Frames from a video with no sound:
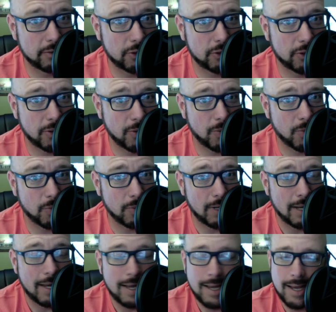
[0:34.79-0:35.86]
So
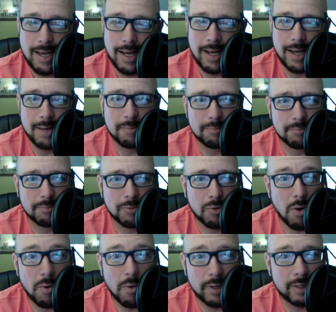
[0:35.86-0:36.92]
I'm
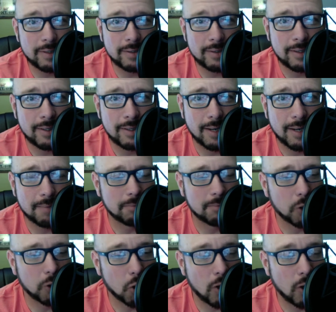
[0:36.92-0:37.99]
growing, I'm
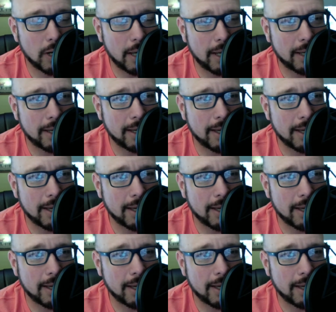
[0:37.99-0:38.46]
learning.